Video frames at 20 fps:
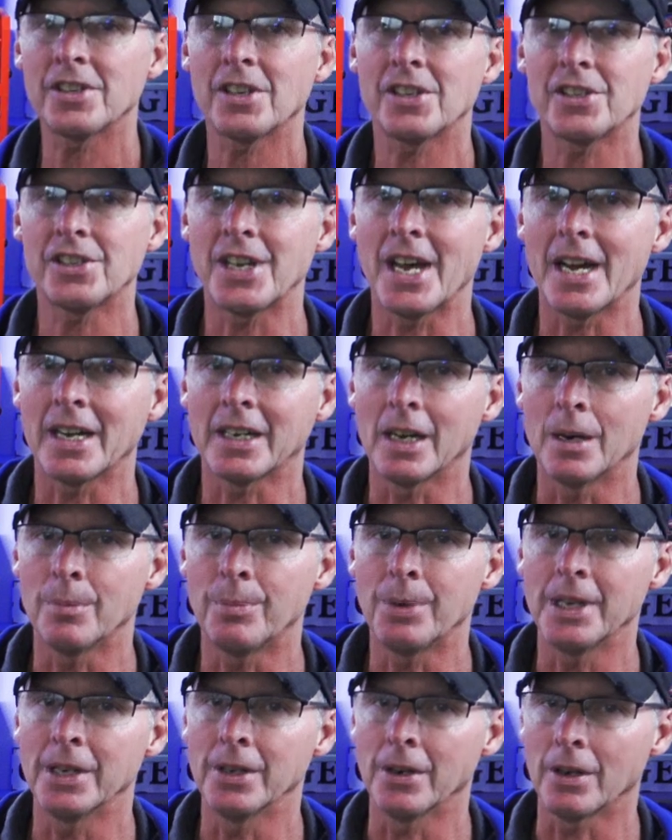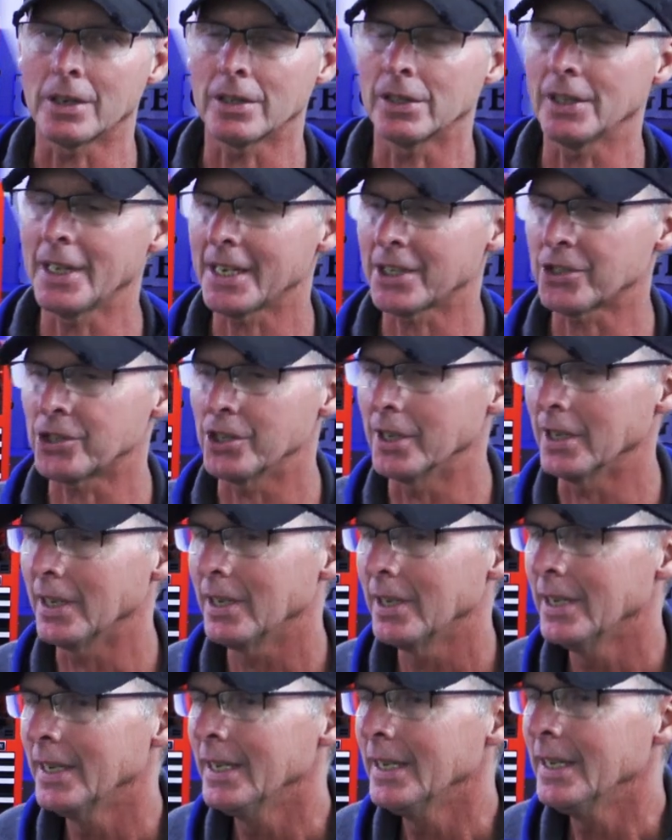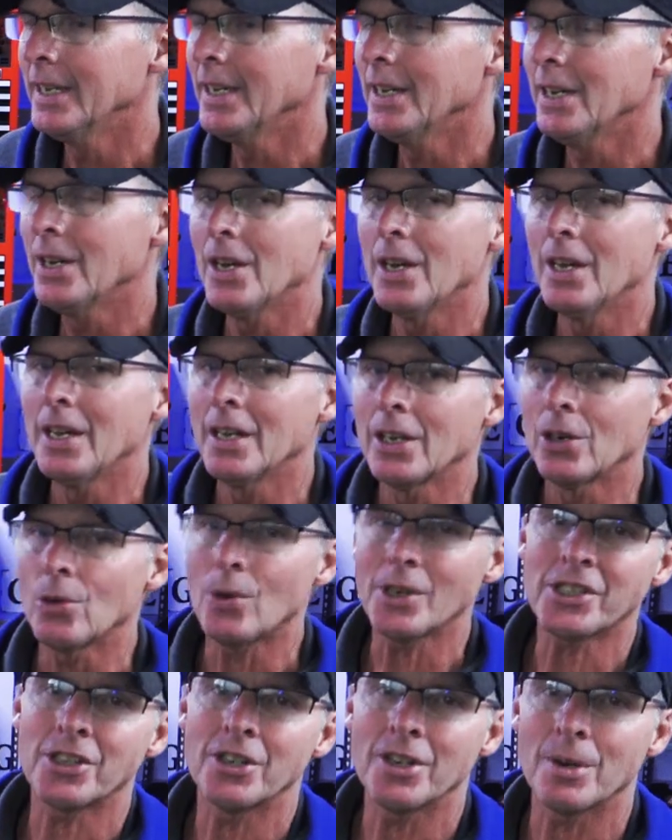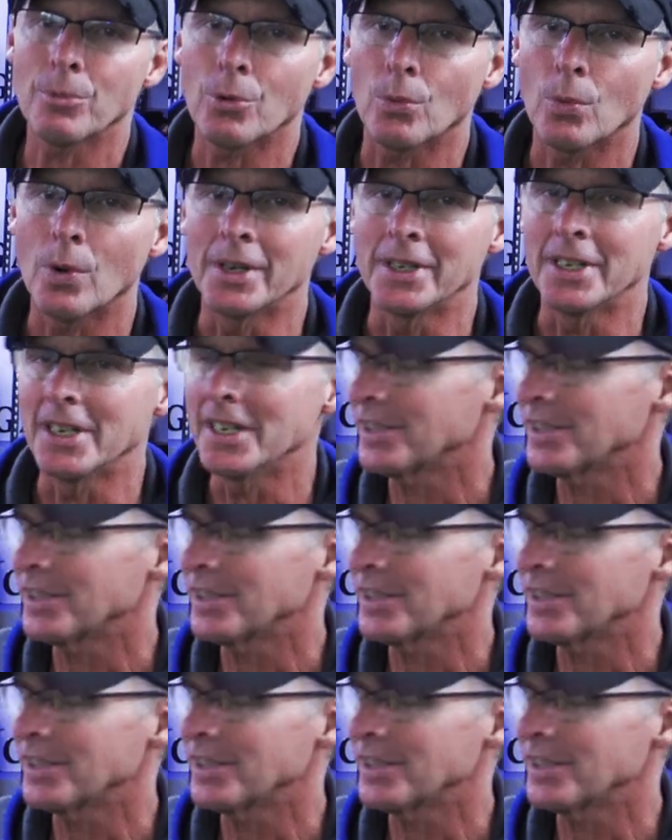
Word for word: does it stack up in our collection? Question number 1,